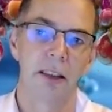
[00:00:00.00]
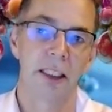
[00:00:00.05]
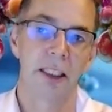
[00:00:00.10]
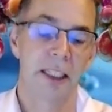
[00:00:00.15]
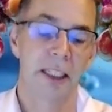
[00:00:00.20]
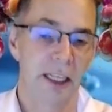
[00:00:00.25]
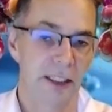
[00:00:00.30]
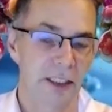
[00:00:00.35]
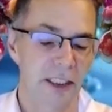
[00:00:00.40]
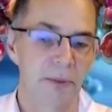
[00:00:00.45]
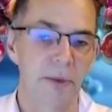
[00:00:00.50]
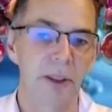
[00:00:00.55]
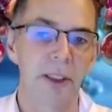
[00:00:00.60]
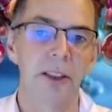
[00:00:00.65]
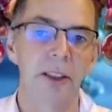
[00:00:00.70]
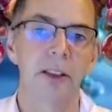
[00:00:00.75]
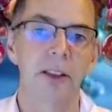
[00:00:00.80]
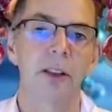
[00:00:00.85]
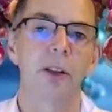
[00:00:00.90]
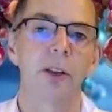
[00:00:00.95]

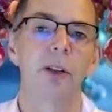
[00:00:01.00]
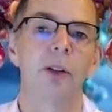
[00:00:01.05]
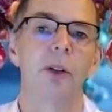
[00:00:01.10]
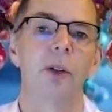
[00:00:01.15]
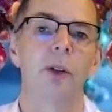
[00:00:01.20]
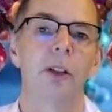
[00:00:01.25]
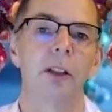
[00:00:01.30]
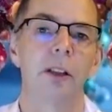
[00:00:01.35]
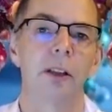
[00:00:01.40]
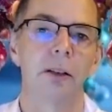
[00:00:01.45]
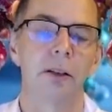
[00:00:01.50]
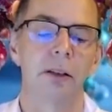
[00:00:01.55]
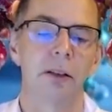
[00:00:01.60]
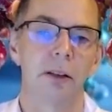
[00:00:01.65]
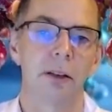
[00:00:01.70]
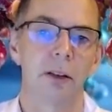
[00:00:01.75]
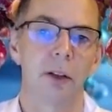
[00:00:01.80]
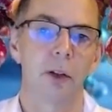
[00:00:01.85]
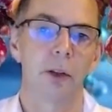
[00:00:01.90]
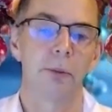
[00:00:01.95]
detachment or
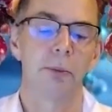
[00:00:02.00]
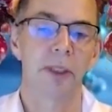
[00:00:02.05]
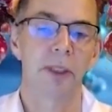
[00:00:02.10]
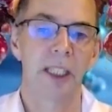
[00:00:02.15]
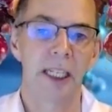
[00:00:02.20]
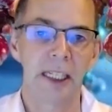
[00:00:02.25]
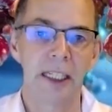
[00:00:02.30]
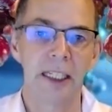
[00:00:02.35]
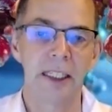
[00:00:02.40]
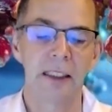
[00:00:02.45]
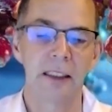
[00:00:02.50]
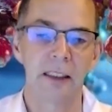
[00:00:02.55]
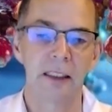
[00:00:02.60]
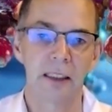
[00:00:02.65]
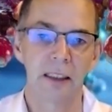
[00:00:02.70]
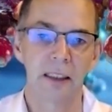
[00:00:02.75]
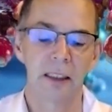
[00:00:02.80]
bleeding